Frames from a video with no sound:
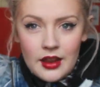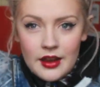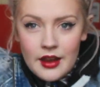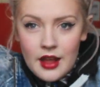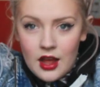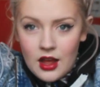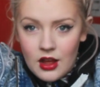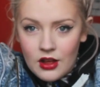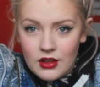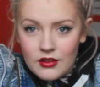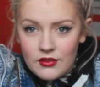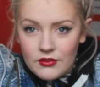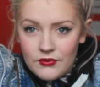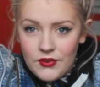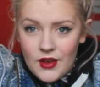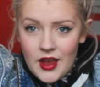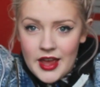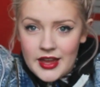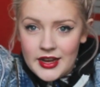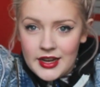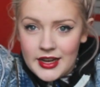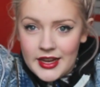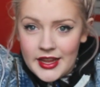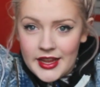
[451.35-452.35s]
Now
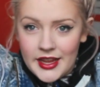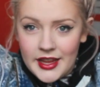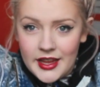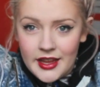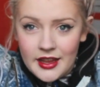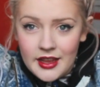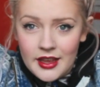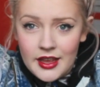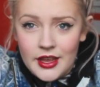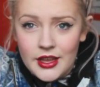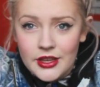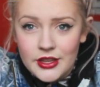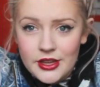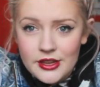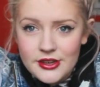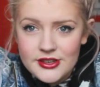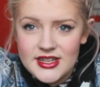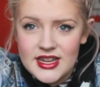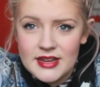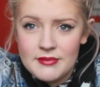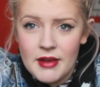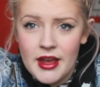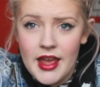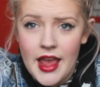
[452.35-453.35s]
finally,
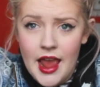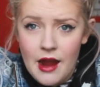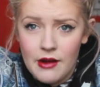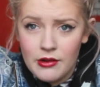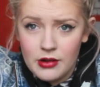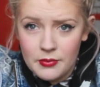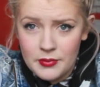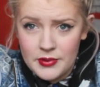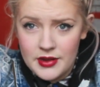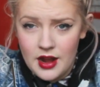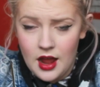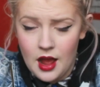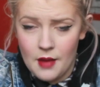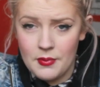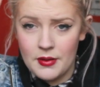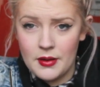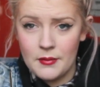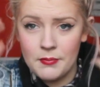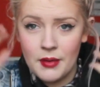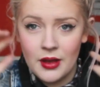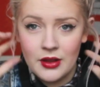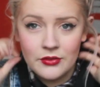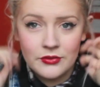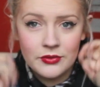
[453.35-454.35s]
usually my hair will be up in
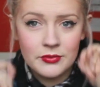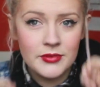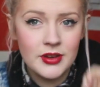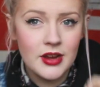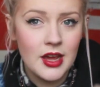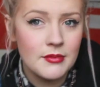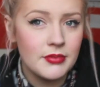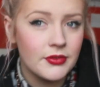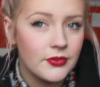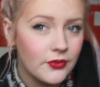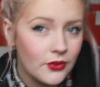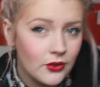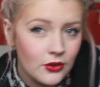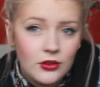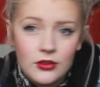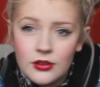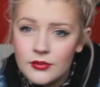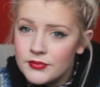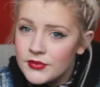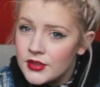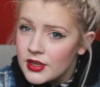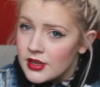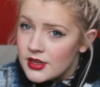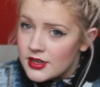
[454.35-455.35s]
a bun from the night
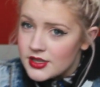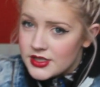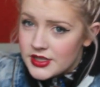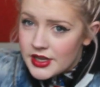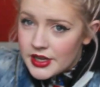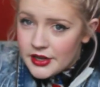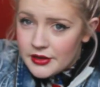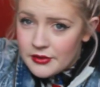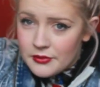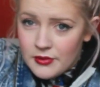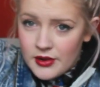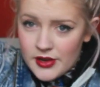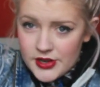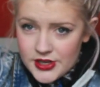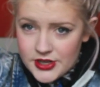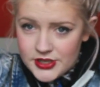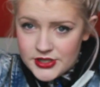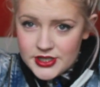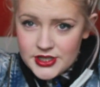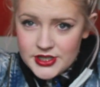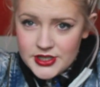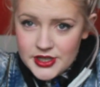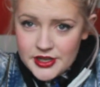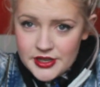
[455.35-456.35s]
before, so what I
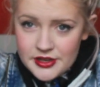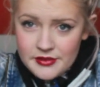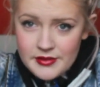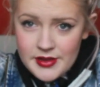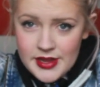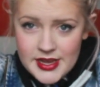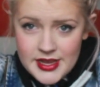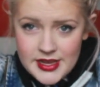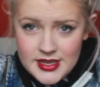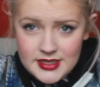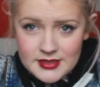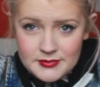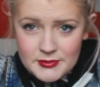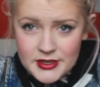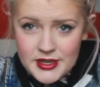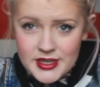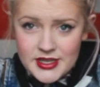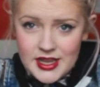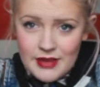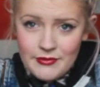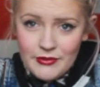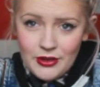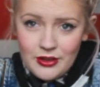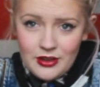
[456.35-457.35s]
usually do is,
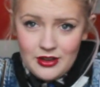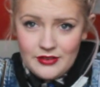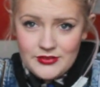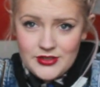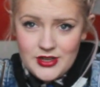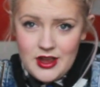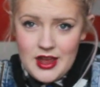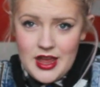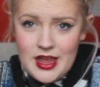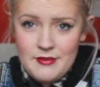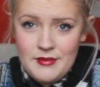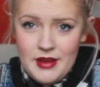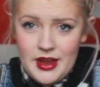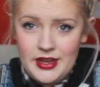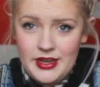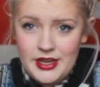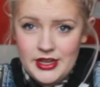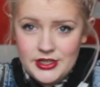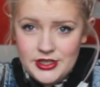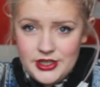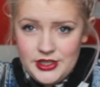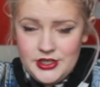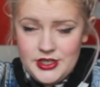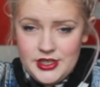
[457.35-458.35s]
because I haven't got a lot of time, I
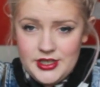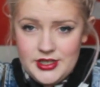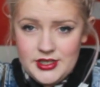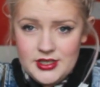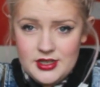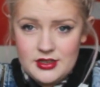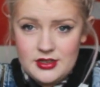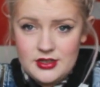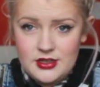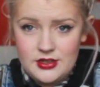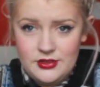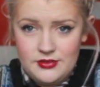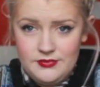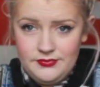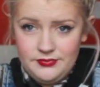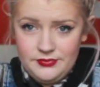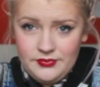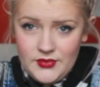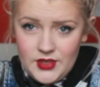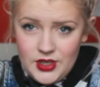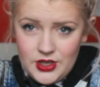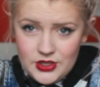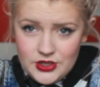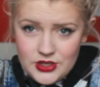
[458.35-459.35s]
literally just
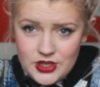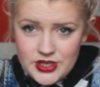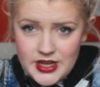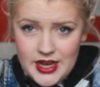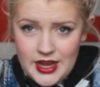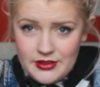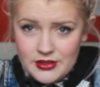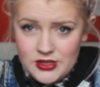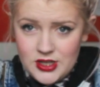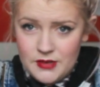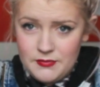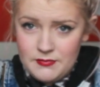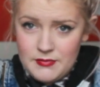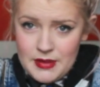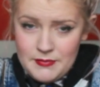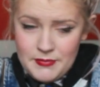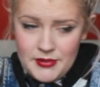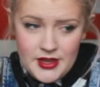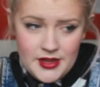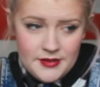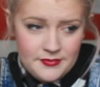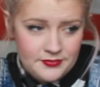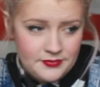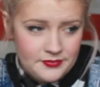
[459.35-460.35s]
out the top of my
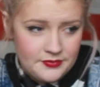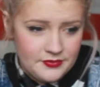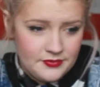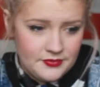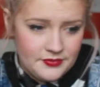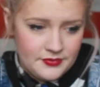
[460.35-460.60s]
bun,